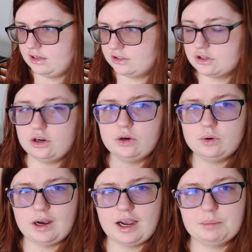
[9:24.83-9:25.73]

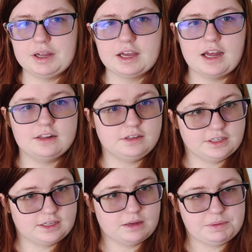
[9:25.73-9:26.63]
So I went and got
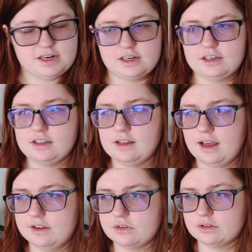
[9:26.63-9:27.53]
Nike PDD
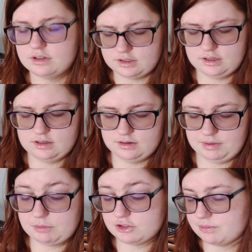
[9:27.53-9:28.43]
test.
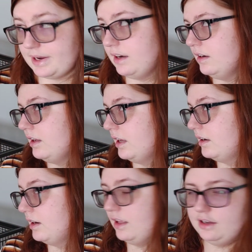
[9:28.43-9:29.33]
Um, I was planning to
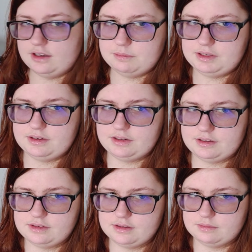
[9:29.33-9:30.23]
get Elliot a
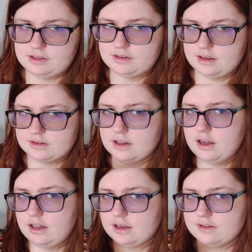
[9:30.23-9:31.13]
PDD test,
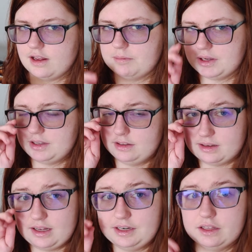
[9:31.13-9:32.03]
like I said, but
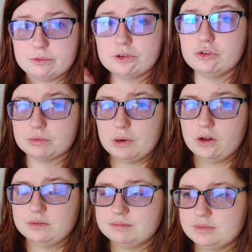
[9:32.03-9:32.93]
his uh, nails were too
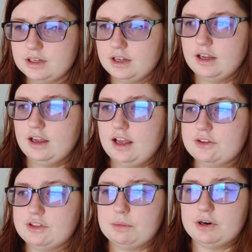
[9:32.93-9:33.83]
small,
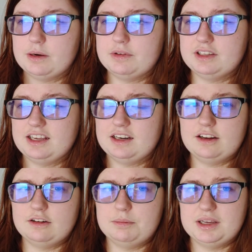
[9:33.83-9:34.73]
and so they weren't able to get
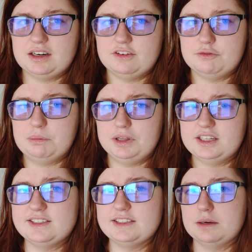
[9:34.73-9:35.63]
a big enough
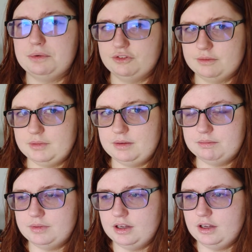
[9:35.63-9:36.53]
blood sample from
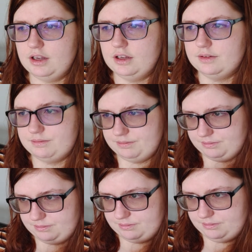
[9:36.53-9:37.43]
them.
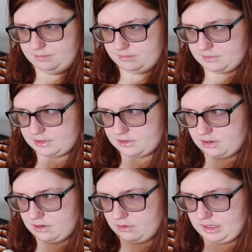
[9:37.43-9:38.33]

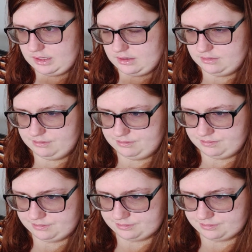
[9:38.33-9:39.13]
So um,